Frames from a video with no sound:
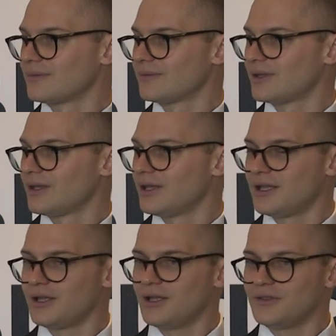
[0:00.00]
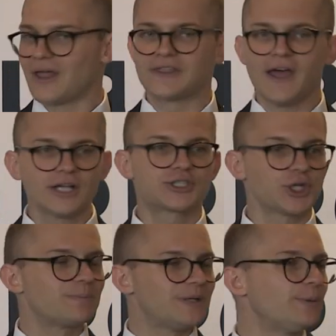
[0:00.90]
Preach that, bro. Like, there are
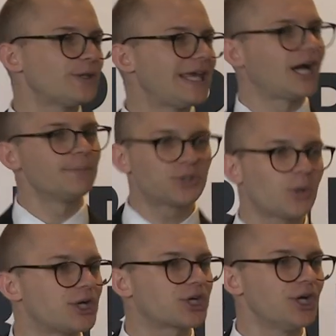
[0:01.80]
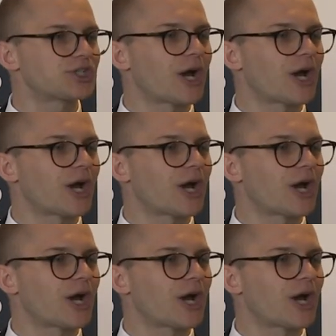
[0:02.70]
certain people, they come to our church,